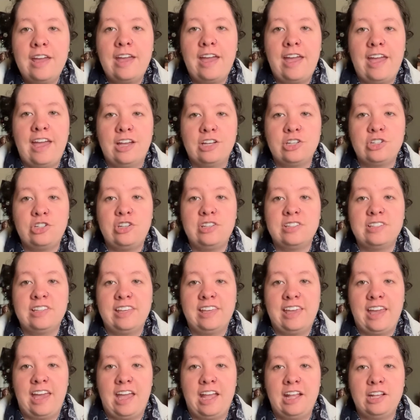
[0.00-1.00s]
and she's
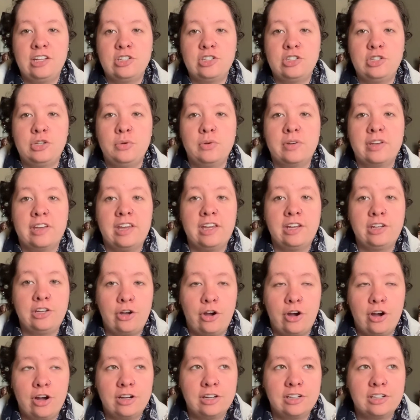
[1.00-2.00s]
engaged to
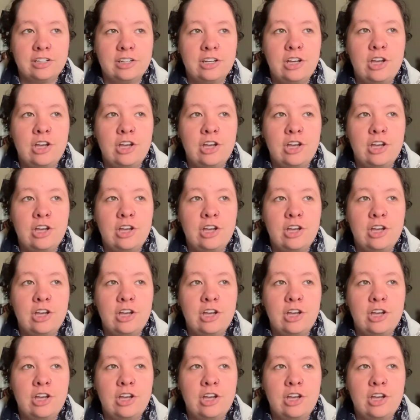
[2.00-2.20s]
Kinok